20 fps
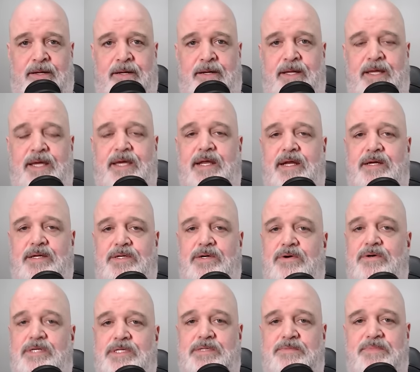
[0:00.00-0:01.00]
He can
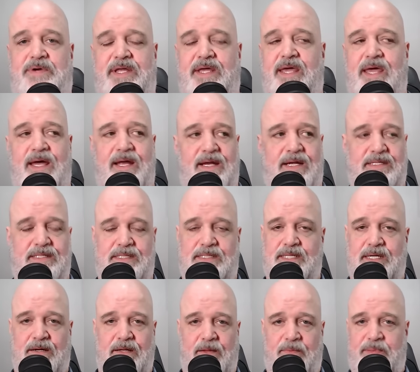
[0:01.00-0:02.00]
endorse, but he can't
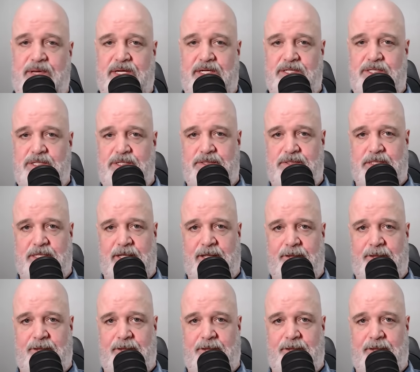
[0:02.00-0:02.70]
necessarily pick and choose,